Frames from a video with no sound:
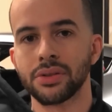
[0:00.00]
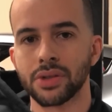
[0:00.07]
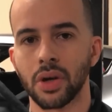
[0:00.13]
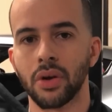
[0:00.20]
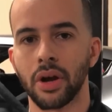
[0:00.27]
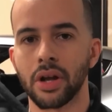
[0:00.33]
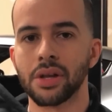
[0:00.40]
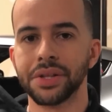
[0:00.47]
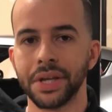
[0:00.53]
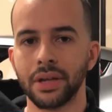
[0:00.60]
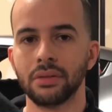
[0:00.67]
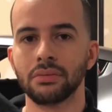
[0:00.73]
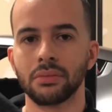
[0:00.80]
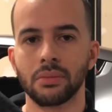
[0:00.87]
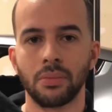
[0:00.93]
So a
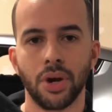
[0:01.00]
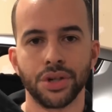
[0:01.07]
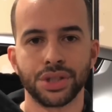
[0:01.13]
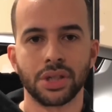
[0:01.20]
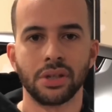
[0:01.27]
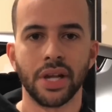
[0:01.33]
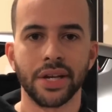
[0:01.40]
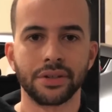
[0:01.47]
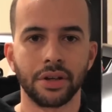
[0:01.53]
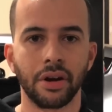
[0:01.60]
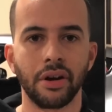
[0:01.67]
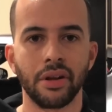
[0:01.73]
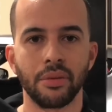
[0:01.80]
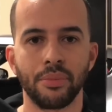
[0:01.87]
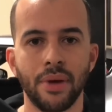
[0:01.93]
clean merge
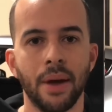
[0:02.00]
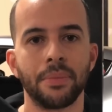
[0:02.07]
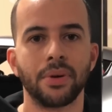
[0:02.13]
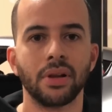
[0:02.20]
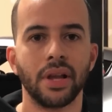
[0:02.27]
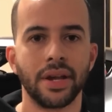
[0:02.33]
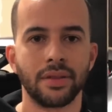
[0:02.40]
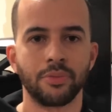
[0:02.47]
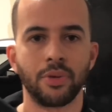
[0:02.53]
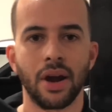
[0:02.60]
collector and proper length